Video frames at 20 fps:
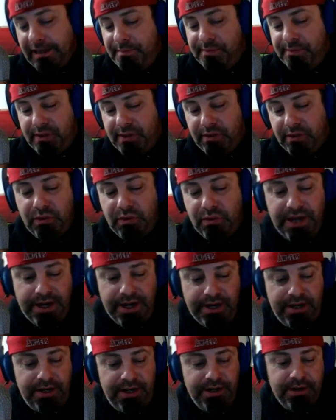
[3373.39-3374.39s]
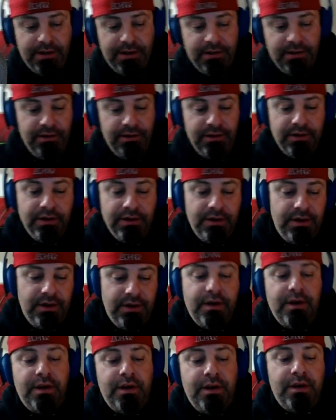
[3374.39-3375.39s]
you die here."
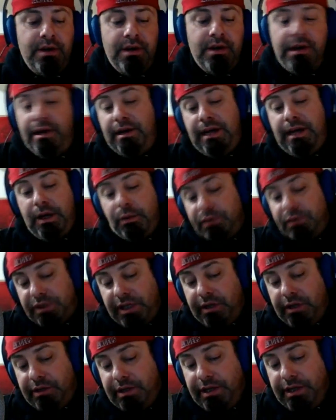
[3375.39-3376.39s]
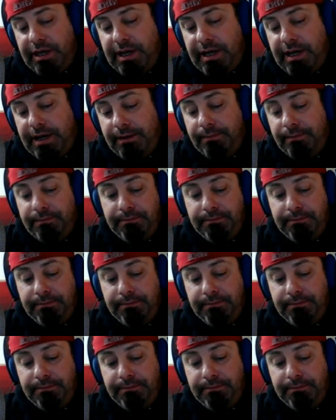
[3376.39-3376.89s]
And he was there to die.